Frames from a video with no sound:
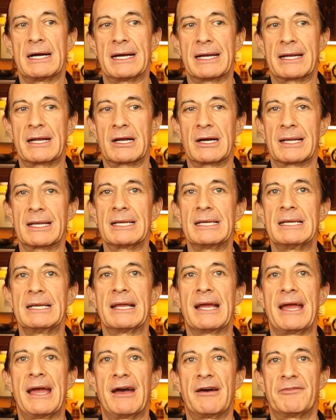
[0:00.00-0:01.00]
I cut it
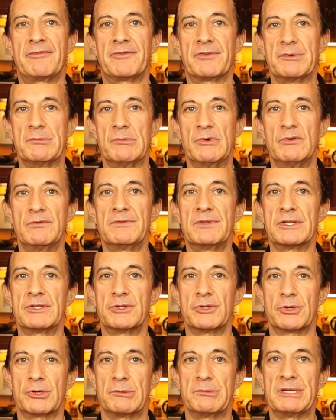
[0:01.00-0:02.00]
in half, remove the
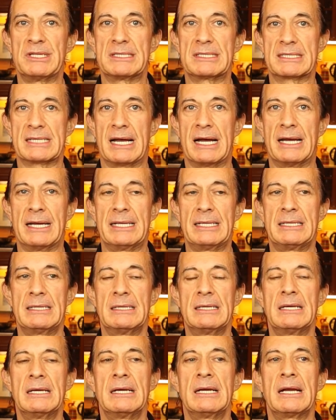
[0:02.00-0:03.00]
germ inside,
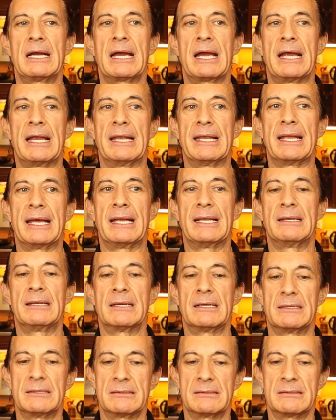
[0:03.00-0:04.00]
and then